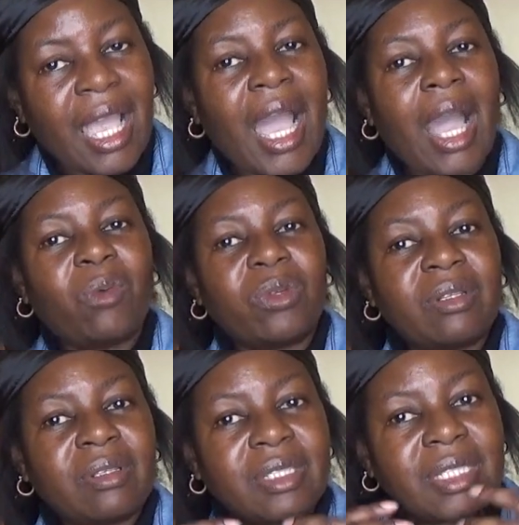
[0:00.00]
I will
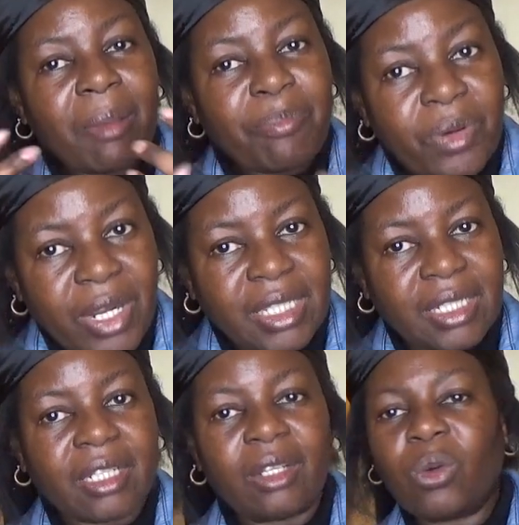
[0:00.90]
start
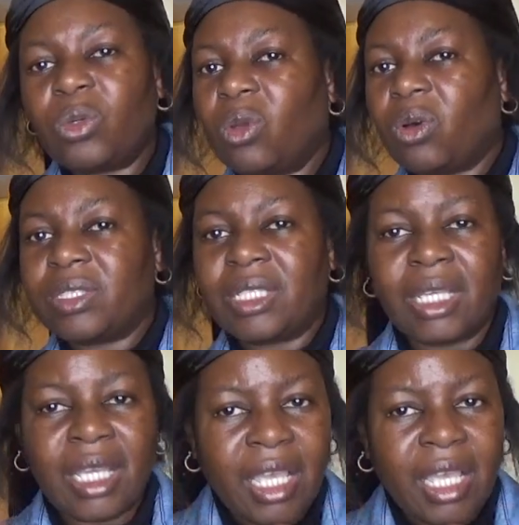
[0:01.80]
praying. Oh Lord,